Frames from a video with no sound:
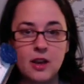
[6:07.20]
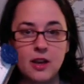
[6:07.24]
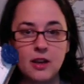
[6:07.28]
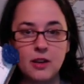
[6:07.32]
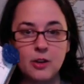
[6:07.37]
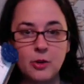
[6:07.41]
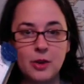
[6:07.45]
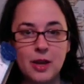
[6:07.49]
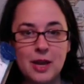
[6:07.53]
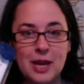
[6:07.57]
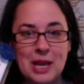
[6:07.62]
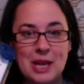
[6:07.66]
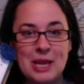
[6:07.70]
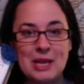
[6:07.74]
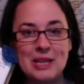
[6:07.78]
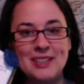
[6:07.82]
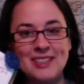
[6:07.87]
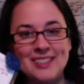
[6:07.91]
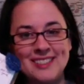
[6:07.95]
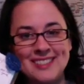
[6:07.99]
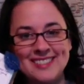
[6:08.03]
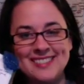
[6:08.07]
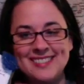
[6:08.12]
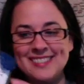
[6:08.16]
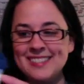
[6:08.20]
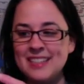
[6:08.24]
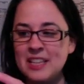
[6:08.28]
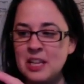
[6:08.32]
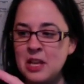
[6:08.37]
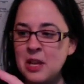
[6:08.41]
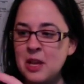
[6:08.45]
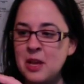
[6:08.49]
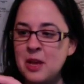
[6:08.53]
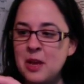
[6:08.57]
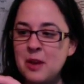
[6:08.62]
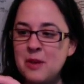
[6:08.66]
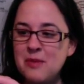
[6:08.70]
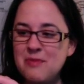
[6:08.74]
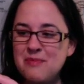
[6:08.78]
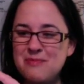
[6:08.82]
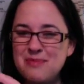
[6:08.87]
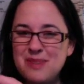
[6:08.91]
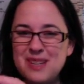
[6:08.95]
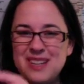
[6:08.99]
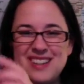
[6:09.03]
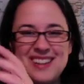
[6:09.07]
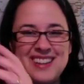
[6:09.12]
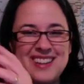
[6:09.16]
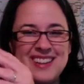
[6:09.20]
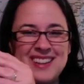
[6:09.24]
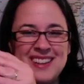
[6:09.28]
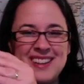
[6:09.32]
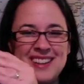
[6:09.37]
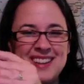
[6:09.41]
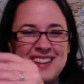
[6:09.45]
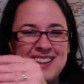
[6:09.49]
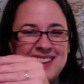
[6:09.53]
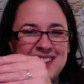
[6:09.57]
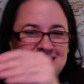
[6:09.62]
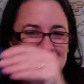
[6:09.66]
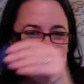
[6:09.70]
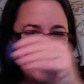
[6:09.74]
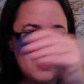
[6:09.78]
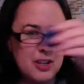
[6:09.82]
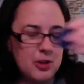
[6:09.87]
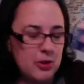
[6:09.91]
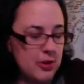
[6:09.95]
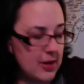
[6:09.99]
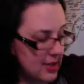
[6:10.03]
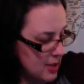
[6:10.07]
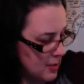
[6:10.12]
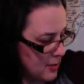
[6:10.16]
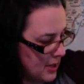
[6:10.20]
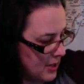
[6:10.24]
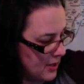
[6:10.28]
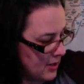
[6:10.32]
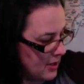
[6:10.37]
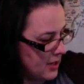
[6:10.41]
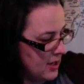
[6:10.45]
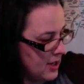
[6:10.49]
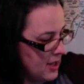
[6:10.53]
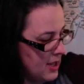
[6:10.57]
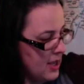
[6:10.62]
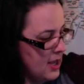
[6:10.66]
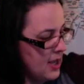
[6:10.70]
on, okay. But I'm not crazy about it.